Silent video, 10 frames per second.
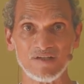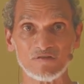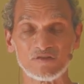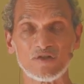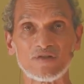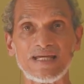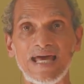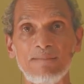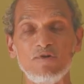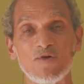So to
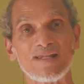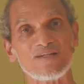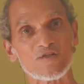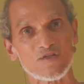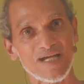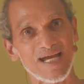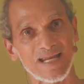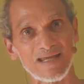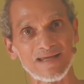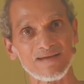help you on this
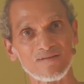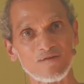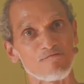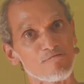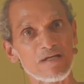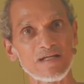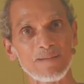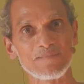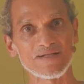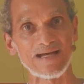journey to
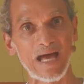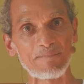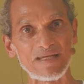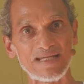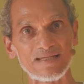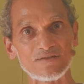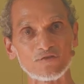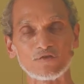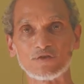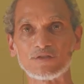freedom, to
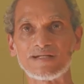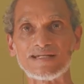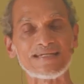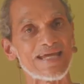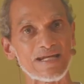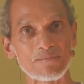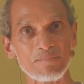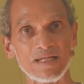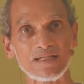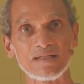happiness, to
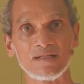contentment,